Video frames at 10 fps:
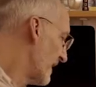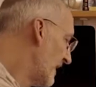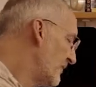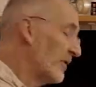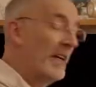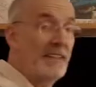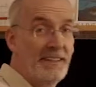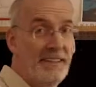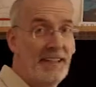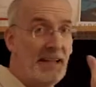I forget
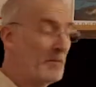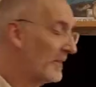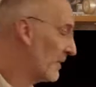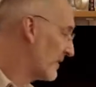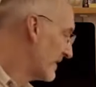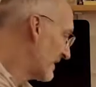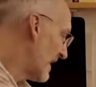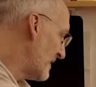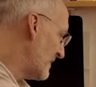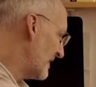the names all the
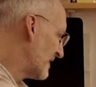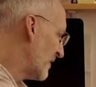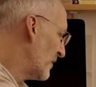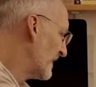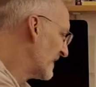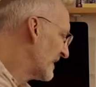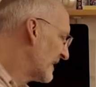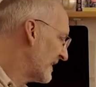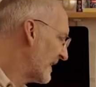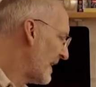time, is called
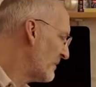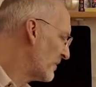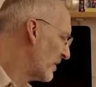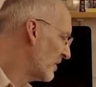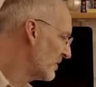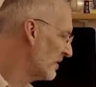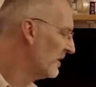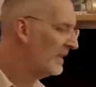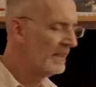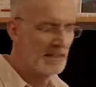Camrock.
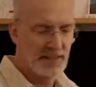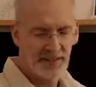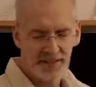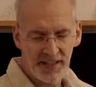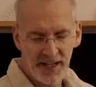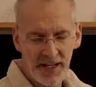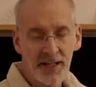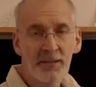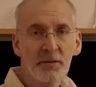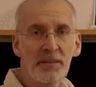It's a
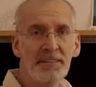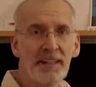100